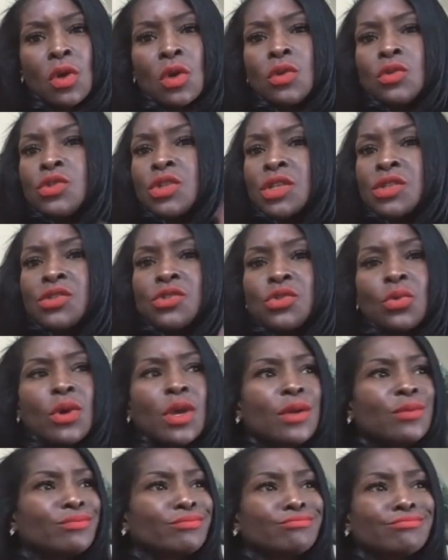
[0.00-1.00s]
just
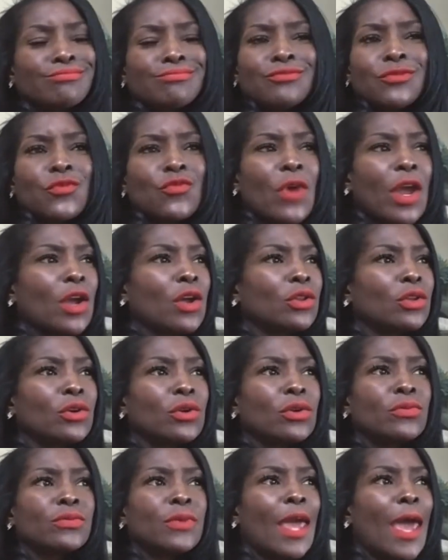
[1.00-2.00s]
doing regular